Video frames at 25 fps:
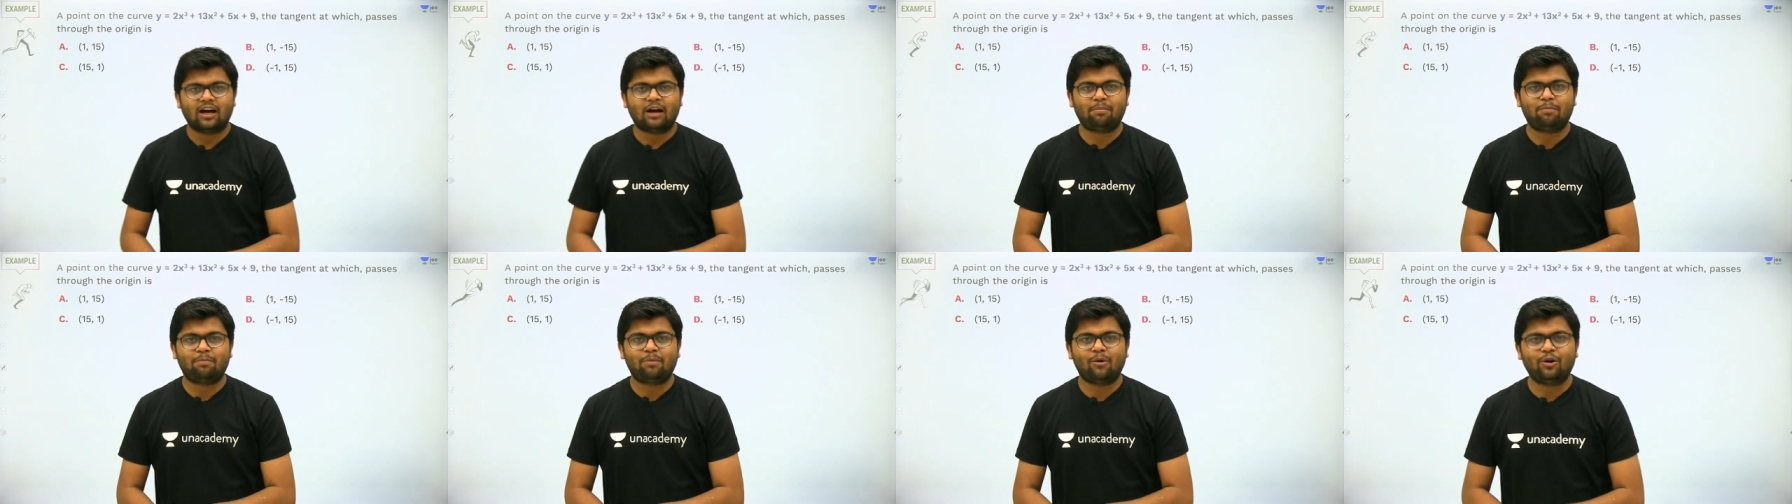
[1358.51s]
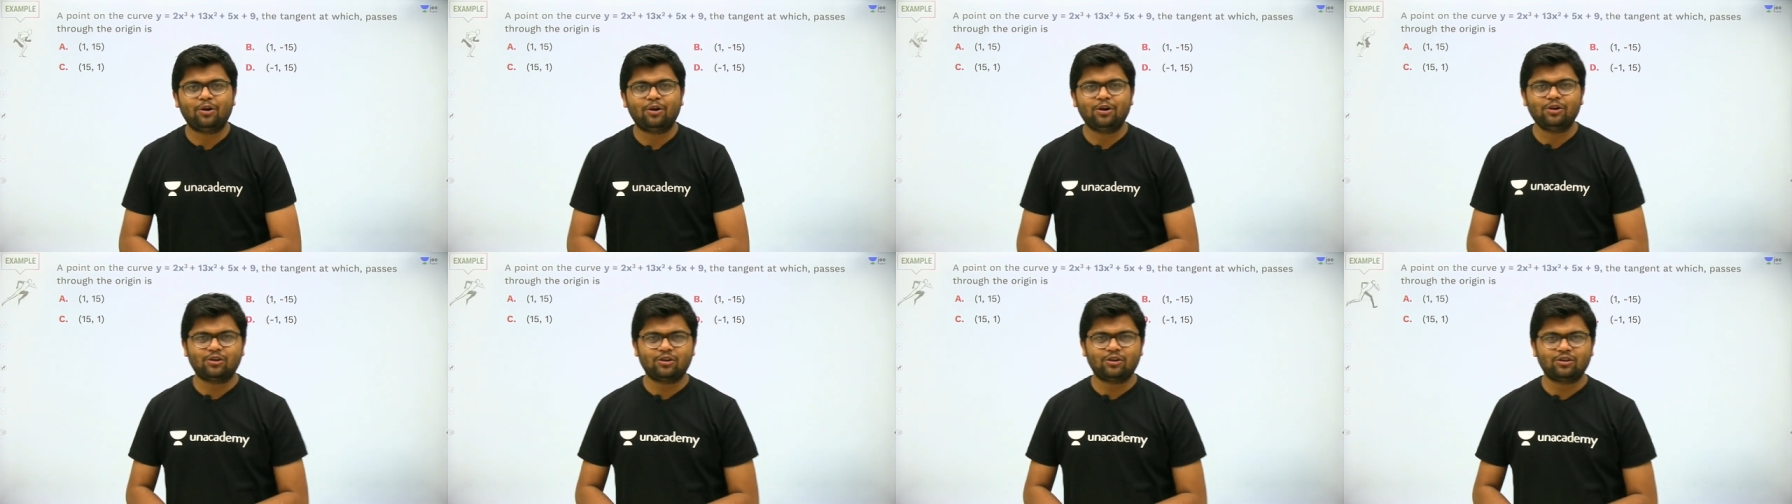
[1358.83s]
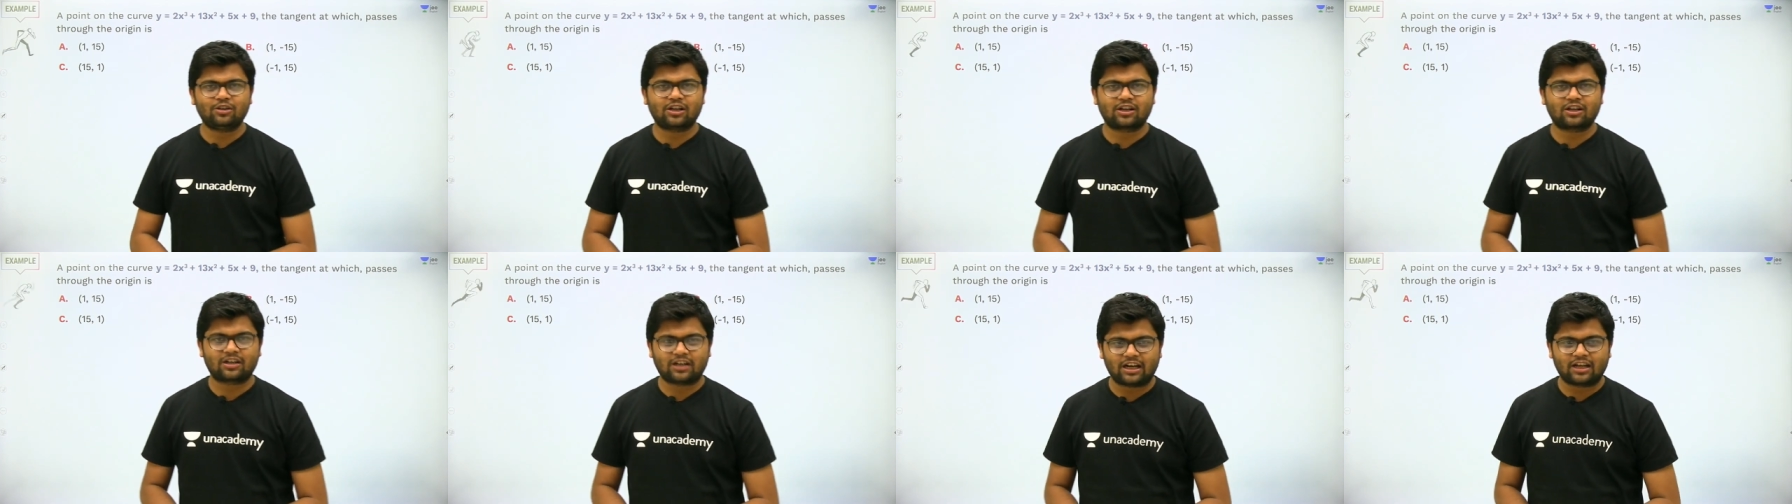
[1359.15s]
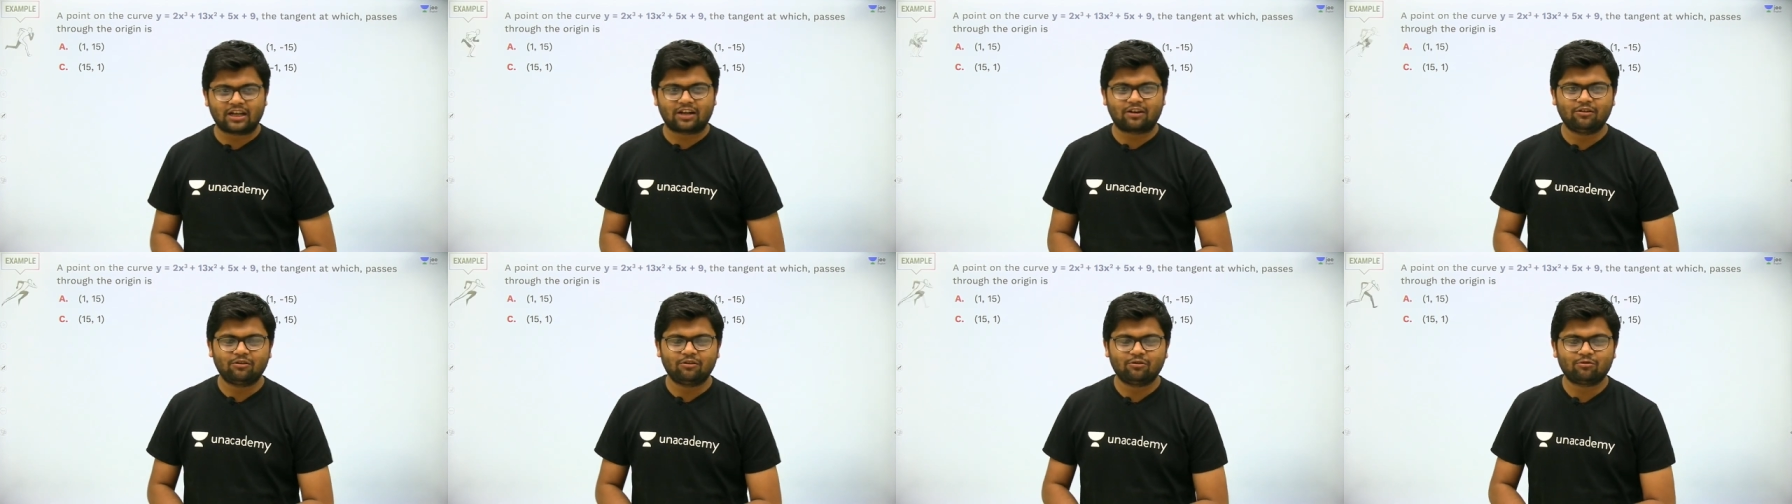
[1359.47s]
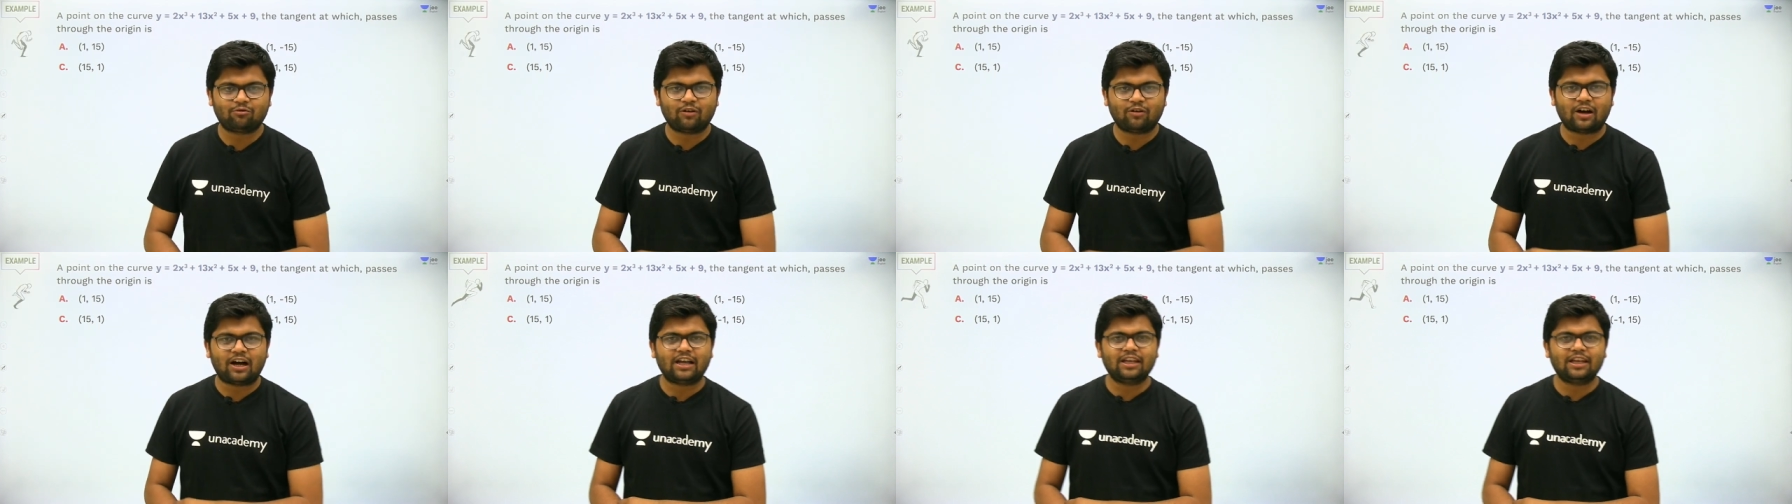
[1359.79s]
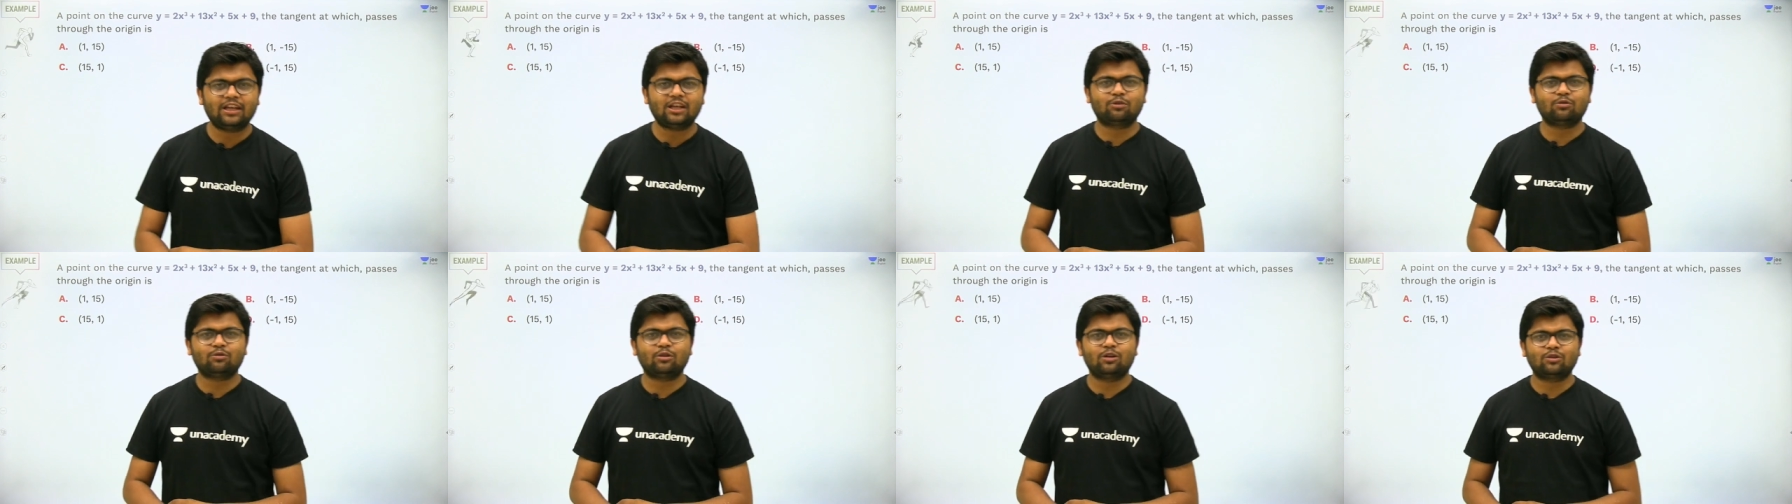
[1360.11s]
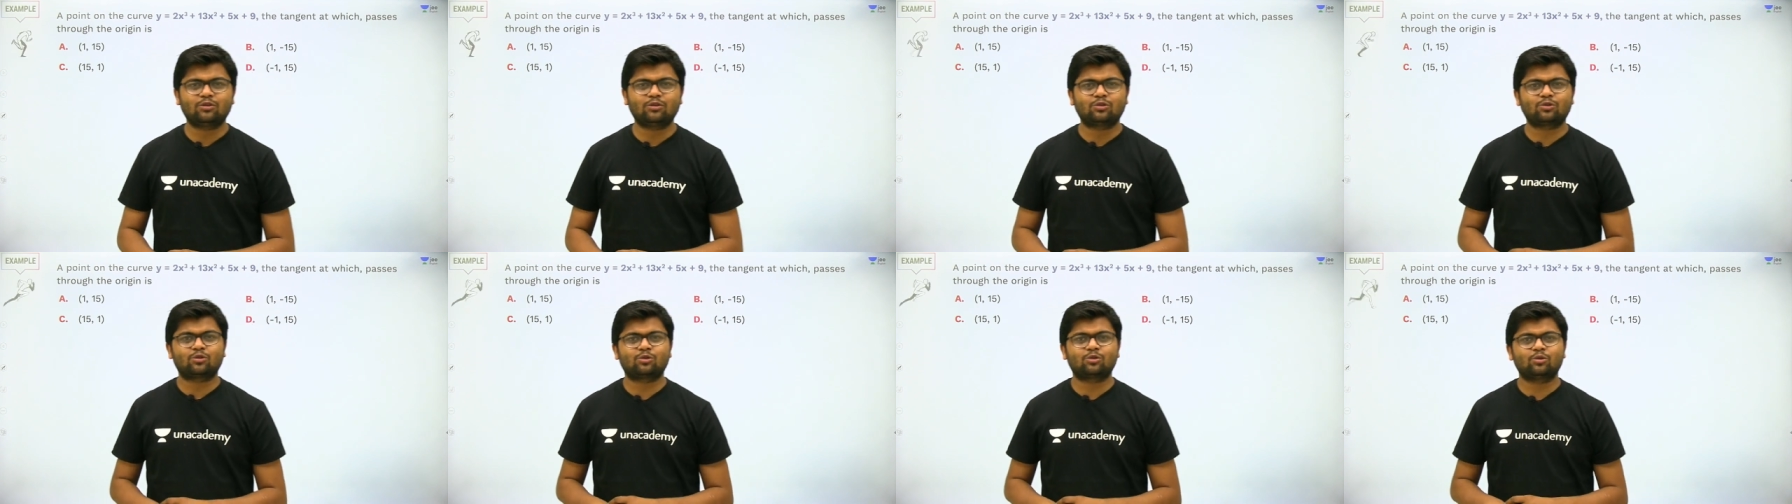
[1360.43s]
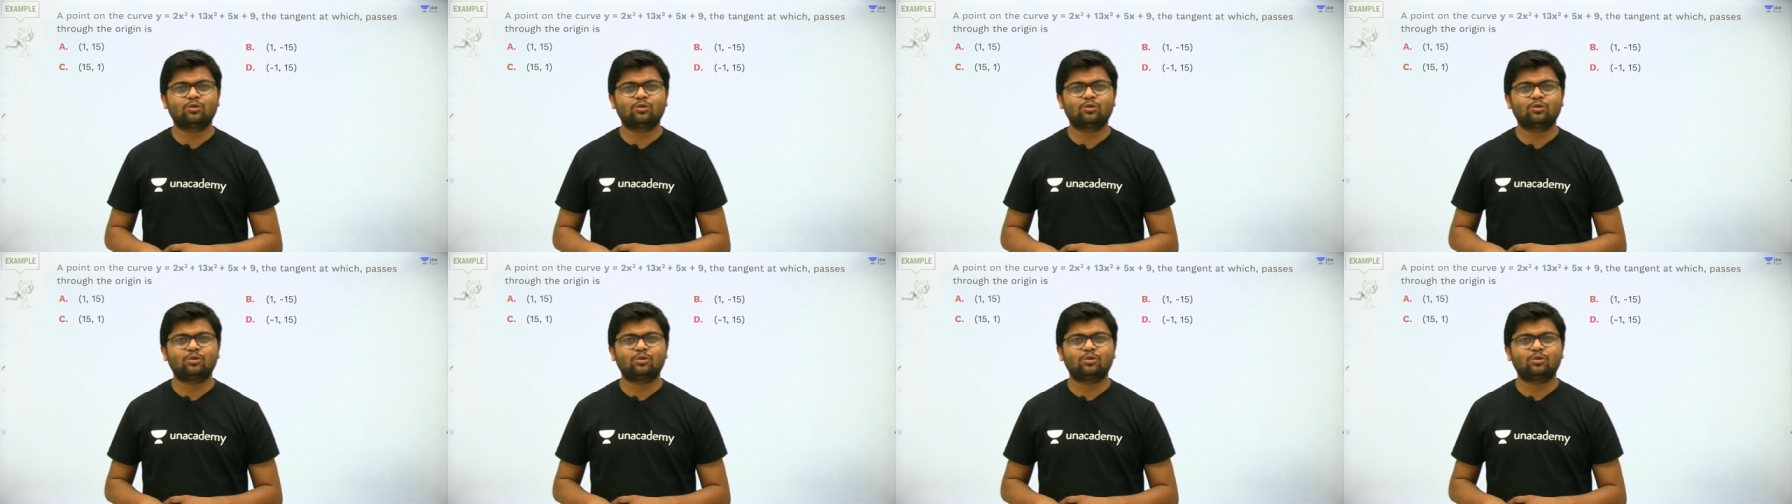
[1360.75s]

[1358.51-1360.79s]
A point on the curve y equal to